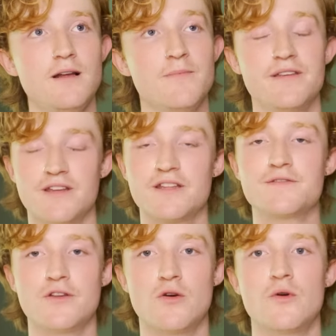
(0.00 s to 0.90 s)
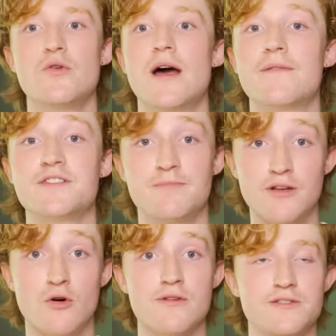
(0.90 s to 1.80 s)
By the end of this video, I want you to have this
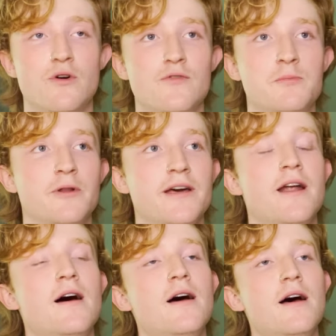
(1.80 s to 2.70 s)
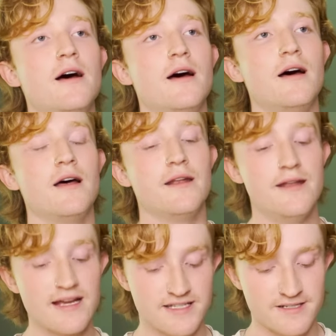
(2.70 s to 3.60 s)
big goal, this twelve-week plan.
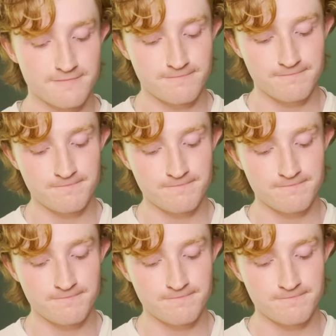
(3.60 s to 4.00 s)
Next,